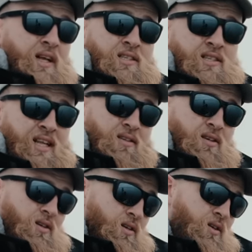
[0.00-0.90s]
extend
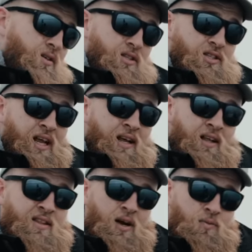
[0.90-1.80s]
the
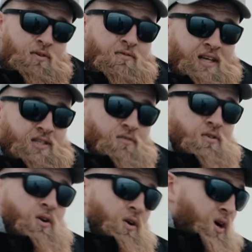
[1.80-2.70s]
sinking downward phase of
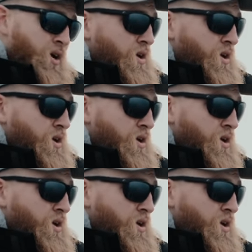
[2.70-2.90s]
your lure.